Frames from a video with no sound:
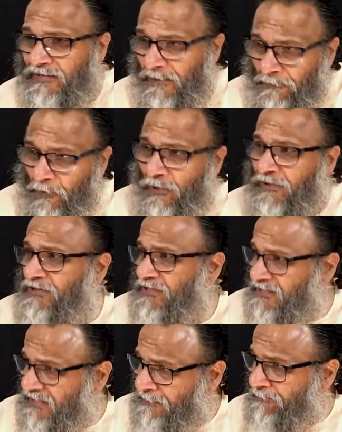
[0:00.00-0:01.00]

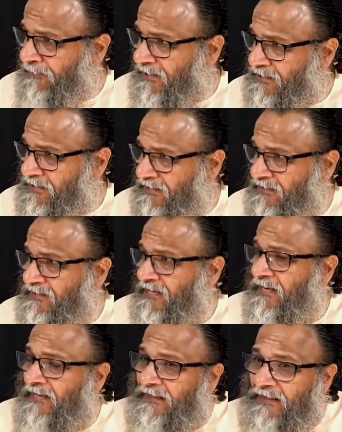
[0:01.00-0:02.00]
subconscious
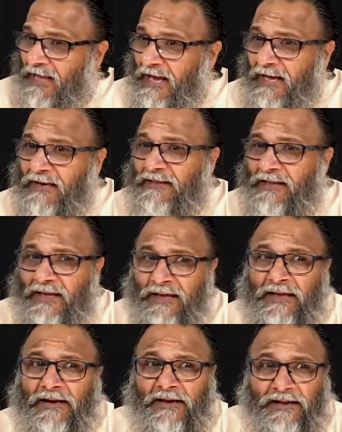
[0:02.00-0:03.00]
impressions, they are
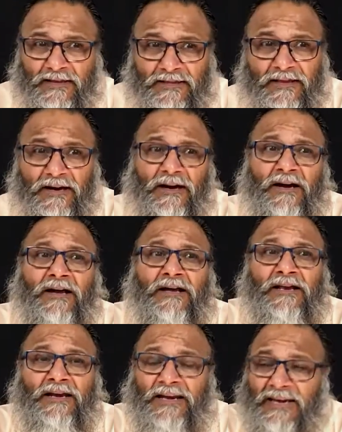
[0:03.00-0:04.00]
there in the
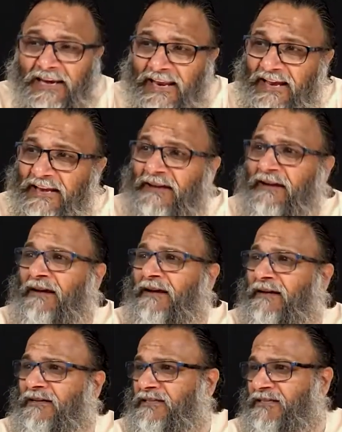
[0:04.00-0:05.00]

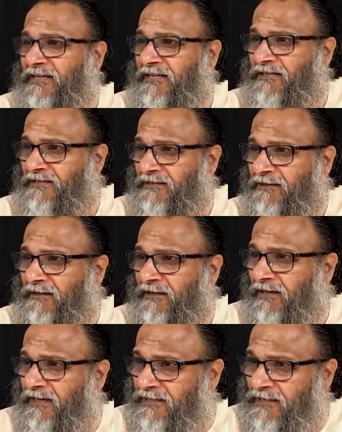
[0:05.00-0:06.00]
latent state
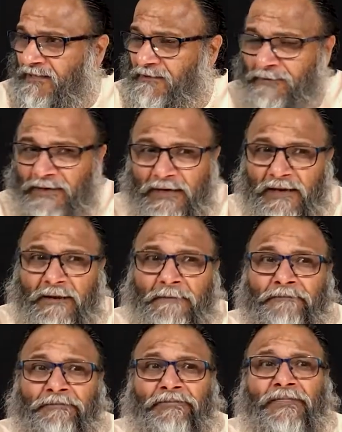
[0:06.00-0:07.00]
latent mean
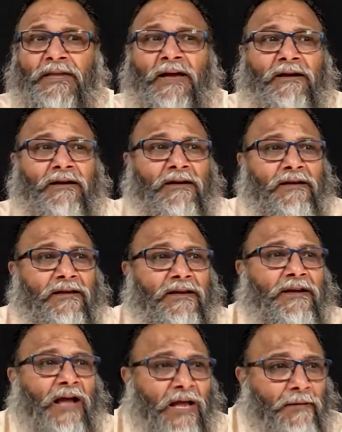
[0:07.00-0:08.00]
they are
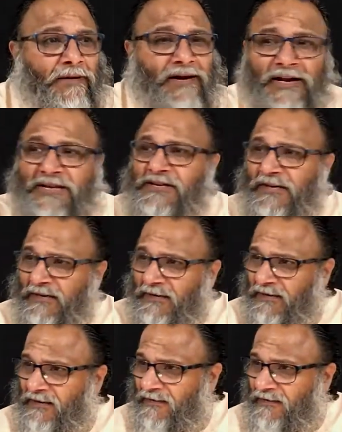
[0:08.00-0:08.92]
in hibernation